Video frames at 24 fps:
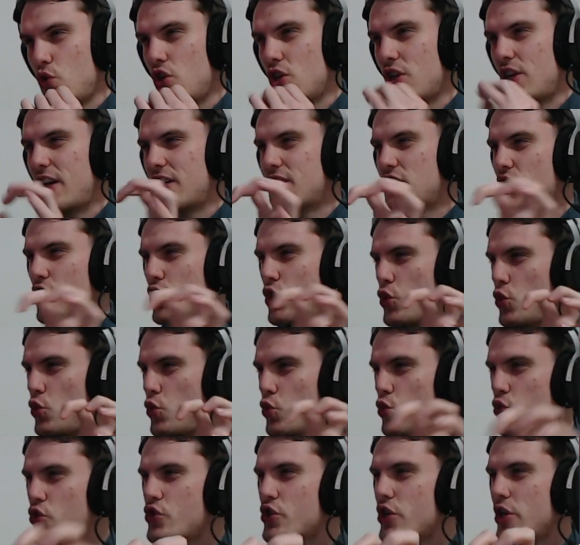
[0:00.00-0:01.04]
think has a
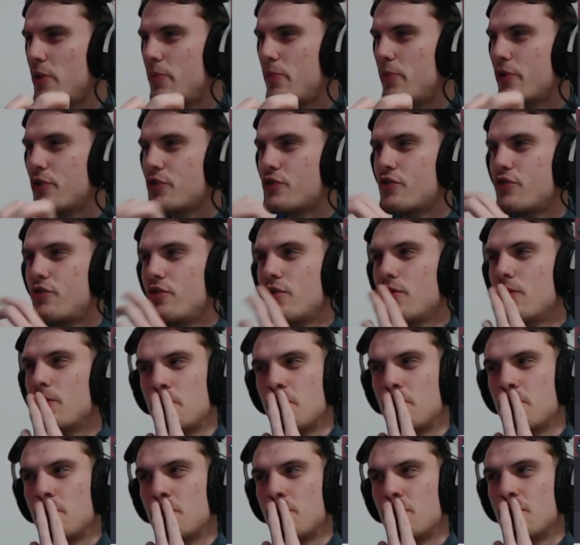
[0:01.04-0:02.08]
huge kill pressure?
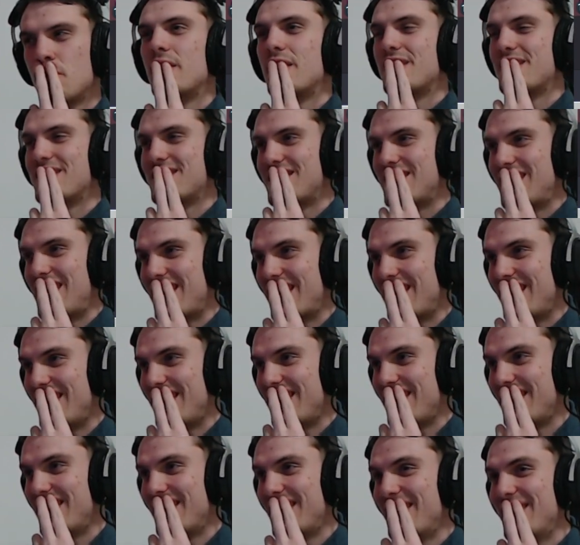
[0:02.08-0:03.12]
No. Exactly.
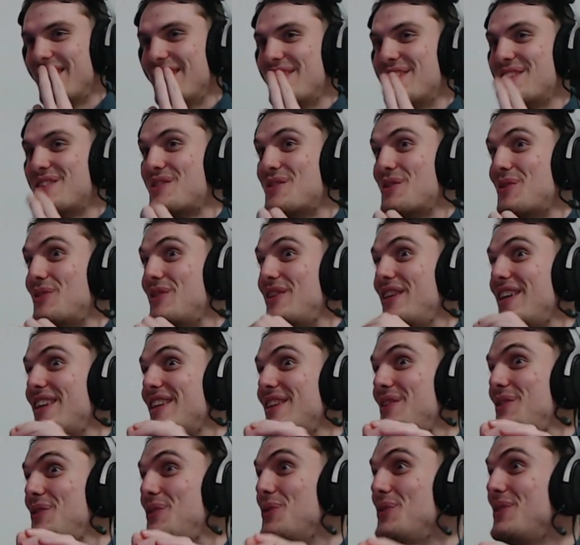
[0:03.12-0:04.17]
So
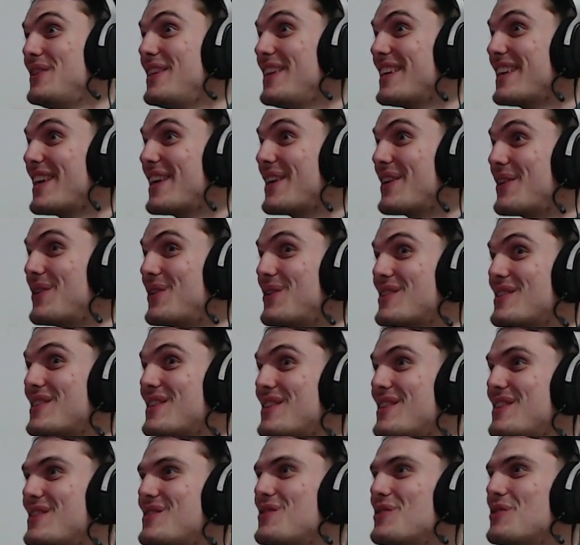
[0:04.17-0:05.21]
then you taking Ghost
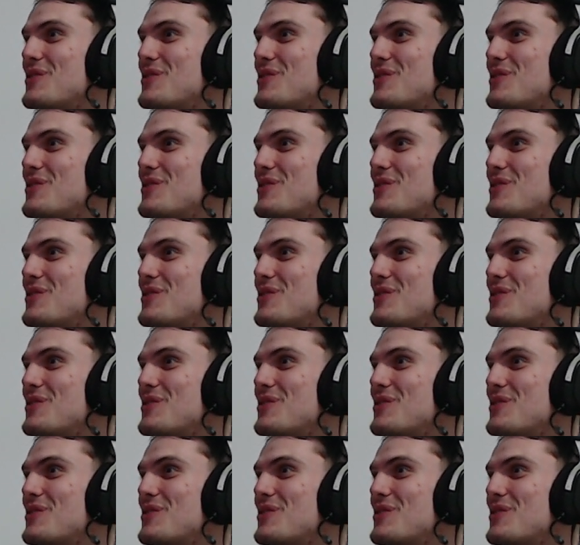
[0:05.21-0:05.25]
is